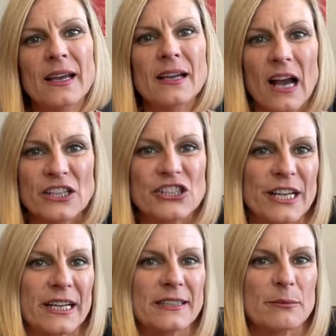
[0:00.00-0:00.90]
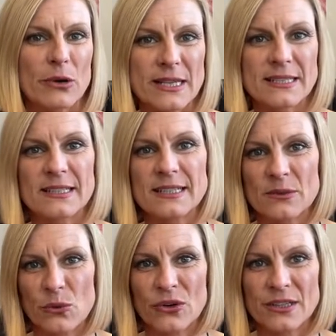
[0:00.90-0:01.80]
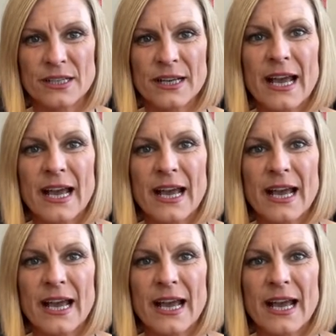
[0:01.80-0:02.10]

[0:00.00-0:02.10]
Gaisce, the President's Award,